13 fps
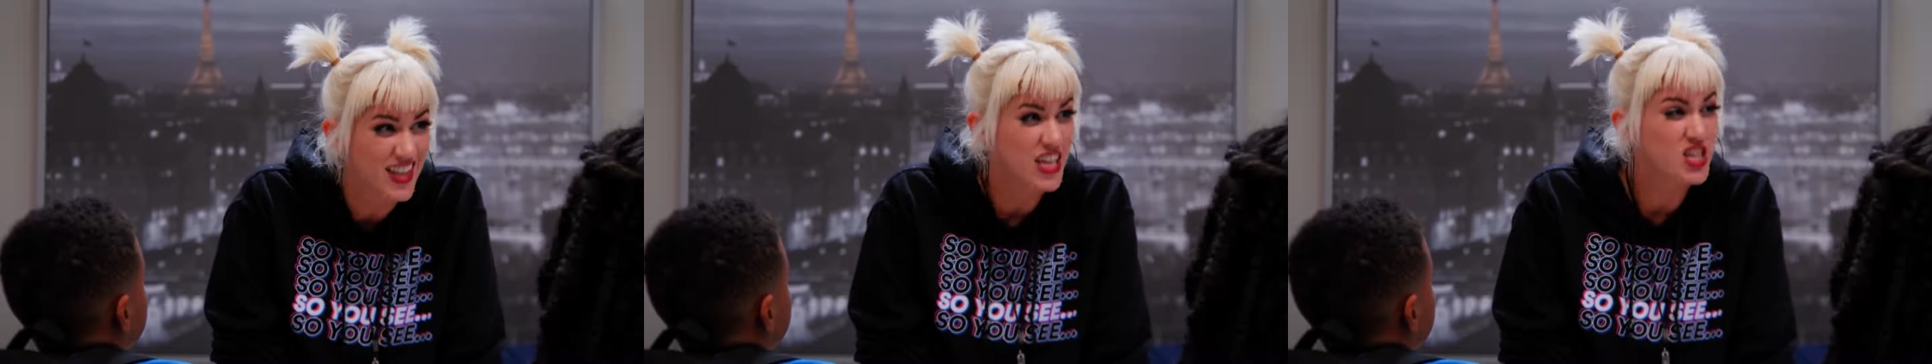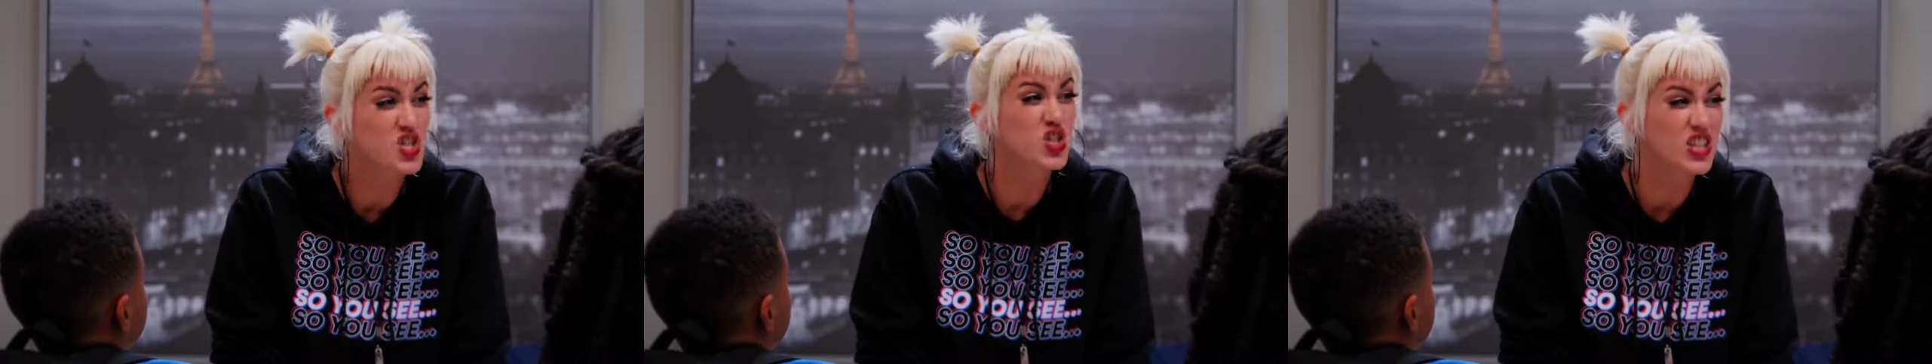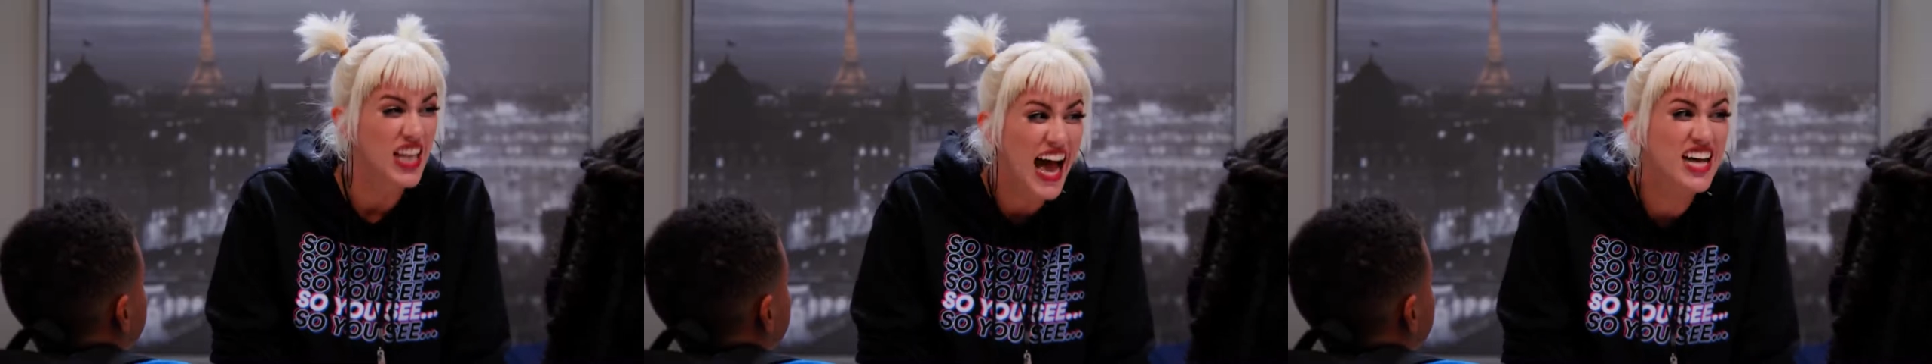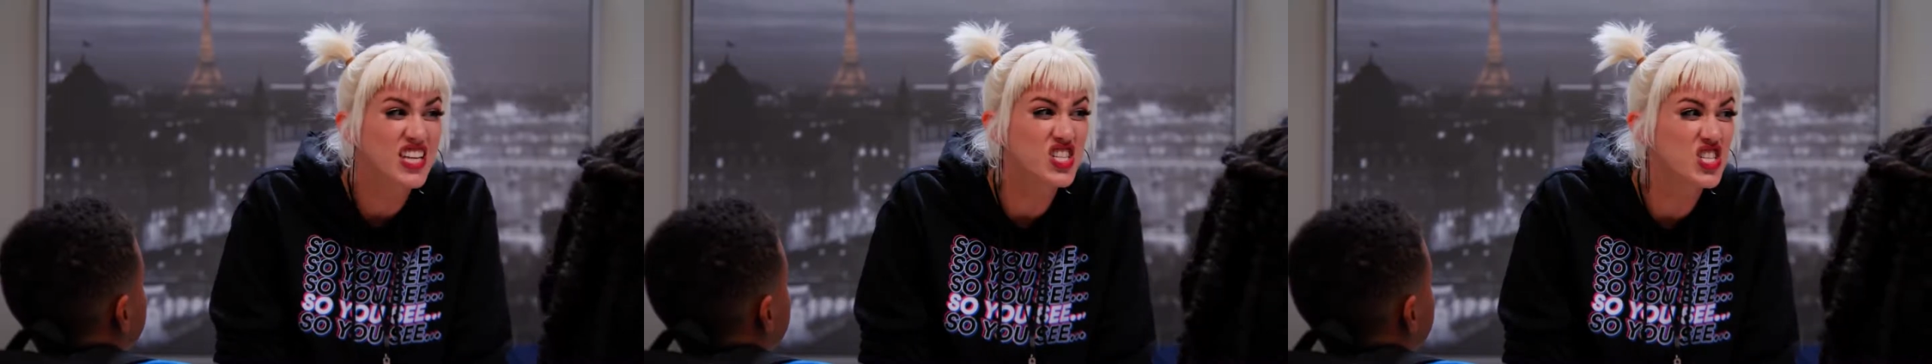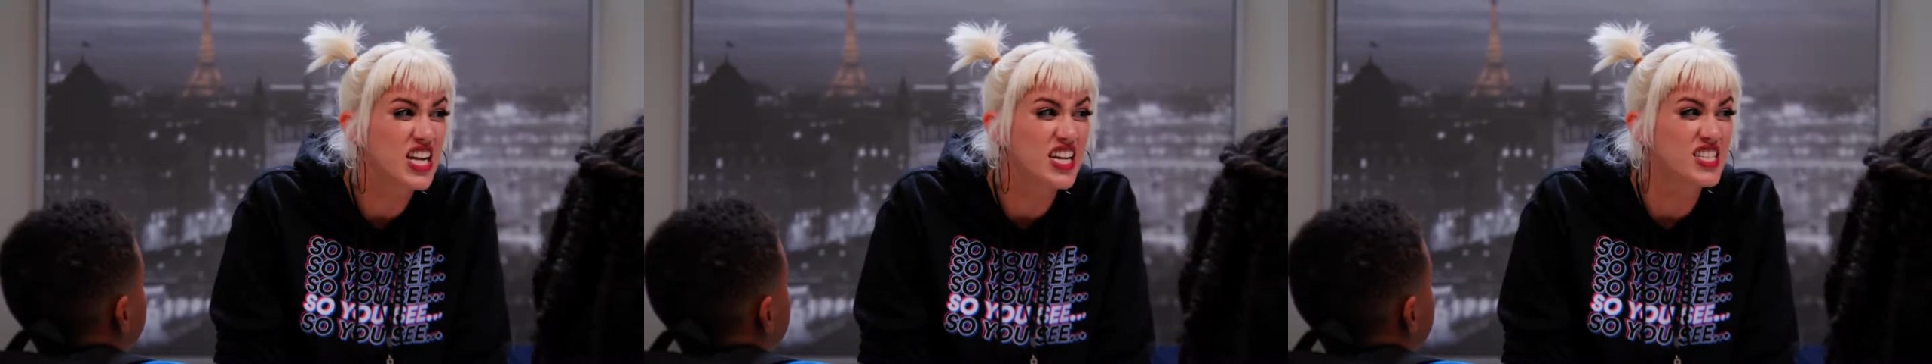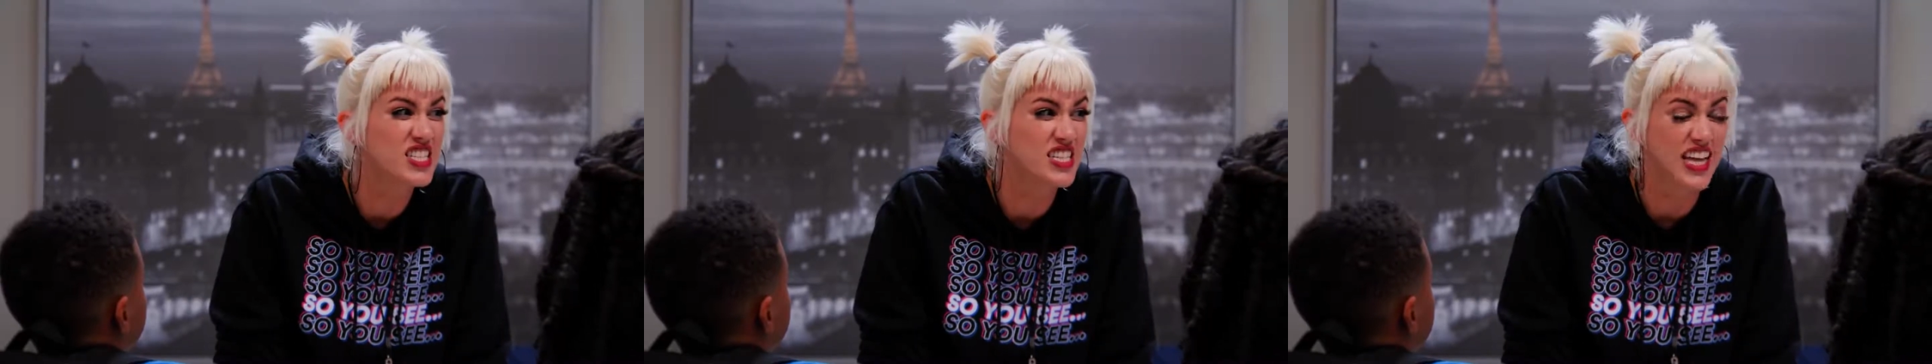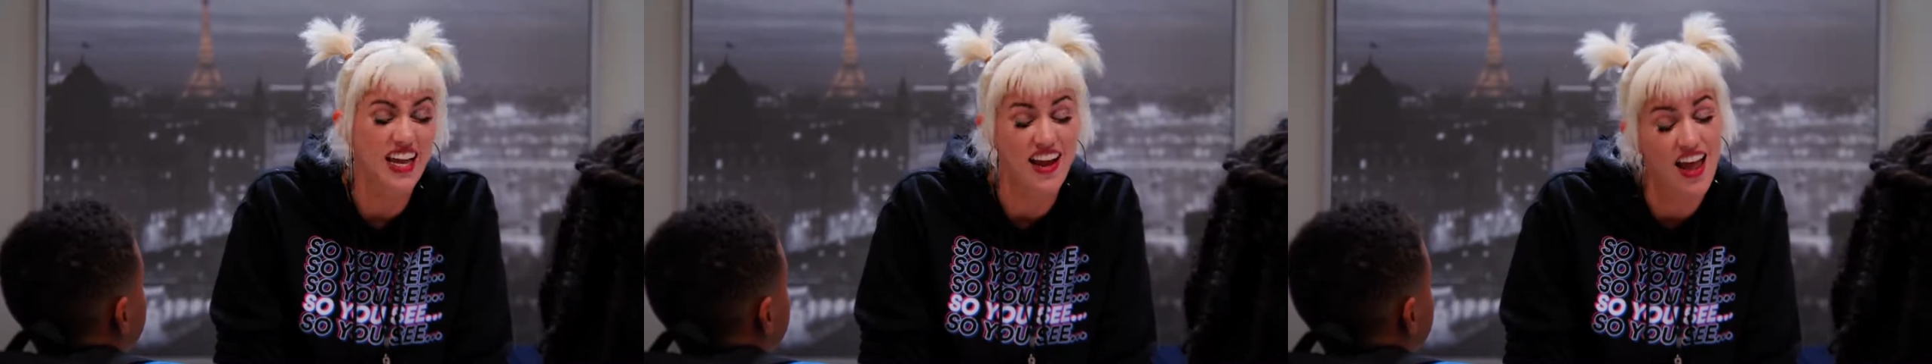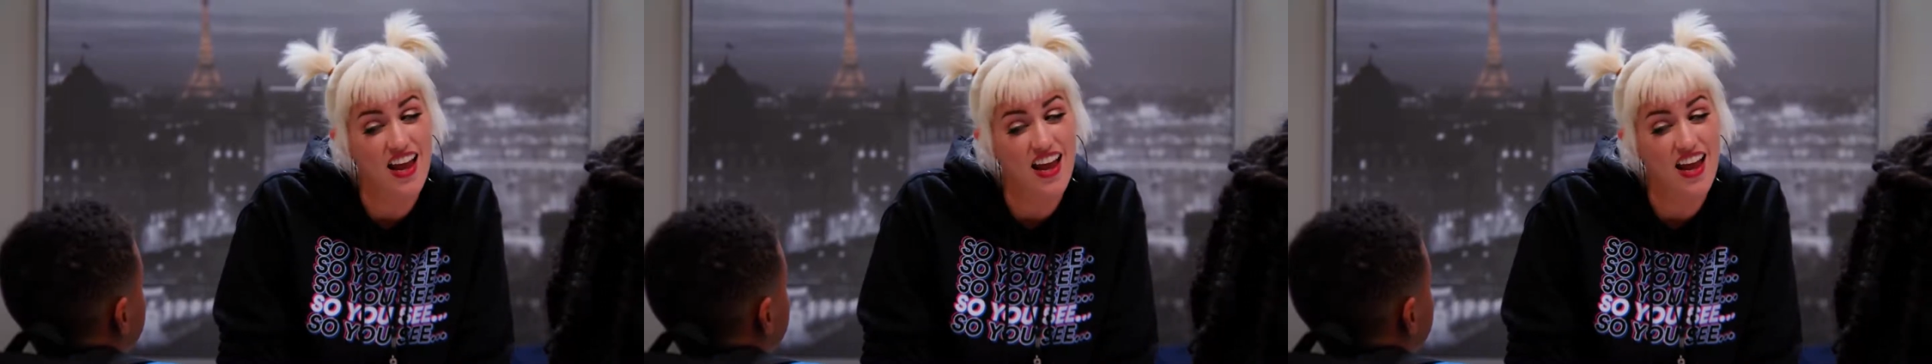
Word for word: that's your last chance to get